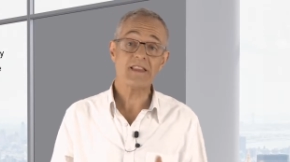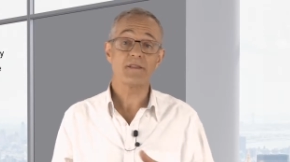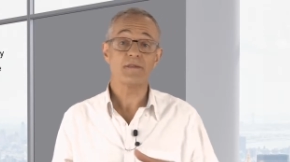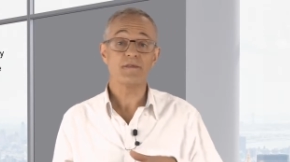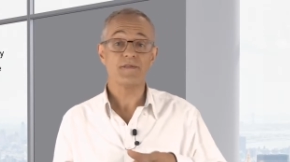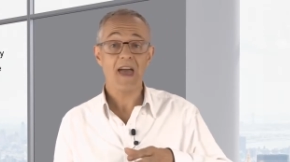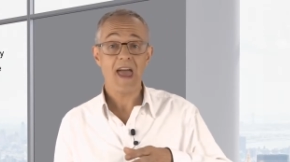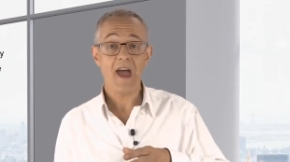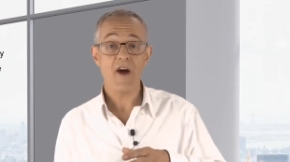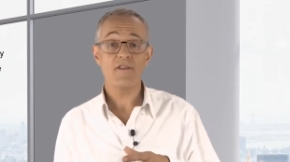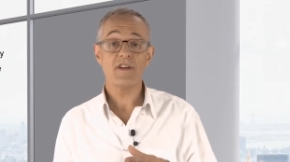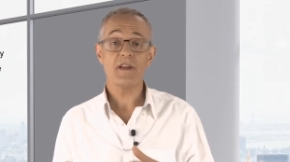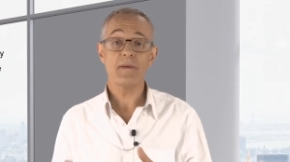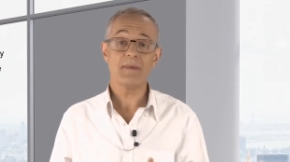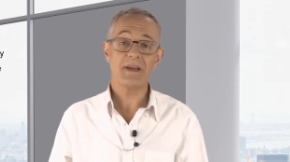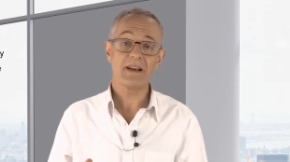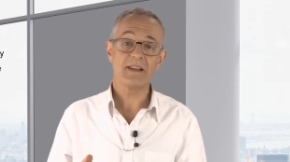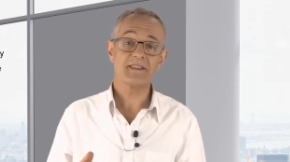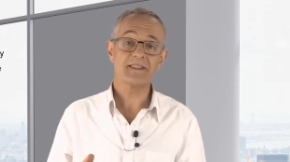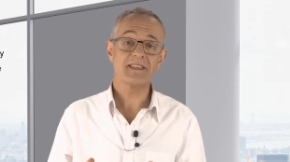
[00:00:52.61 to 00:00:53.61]
the
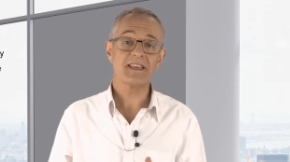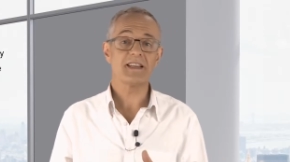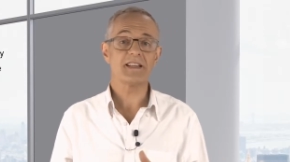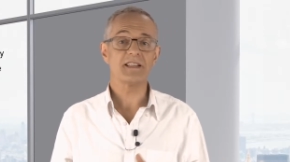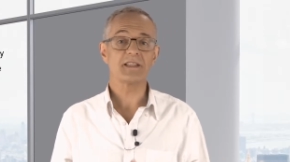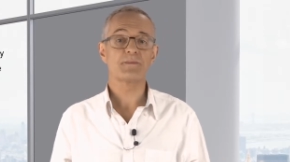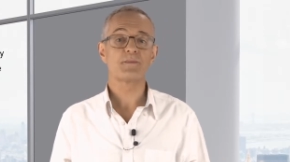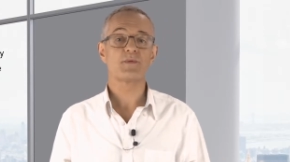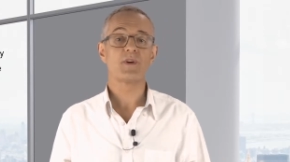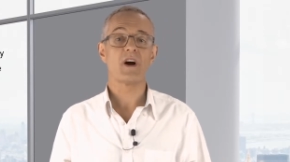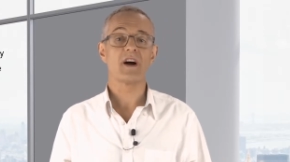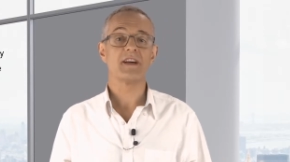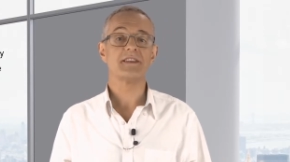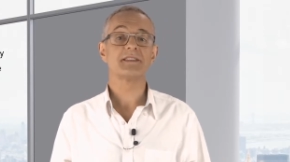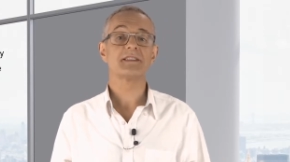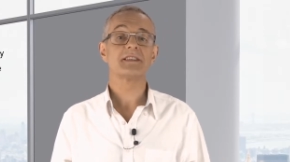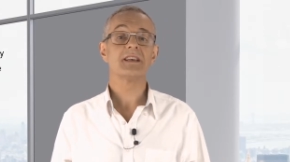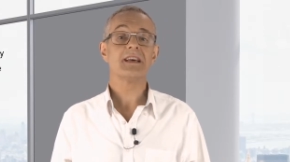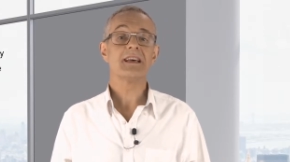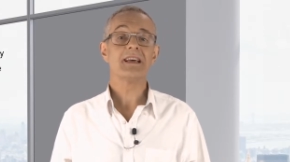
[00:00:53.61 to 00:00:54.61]
variability in its
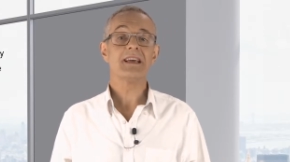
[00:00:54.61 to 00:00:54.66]
price,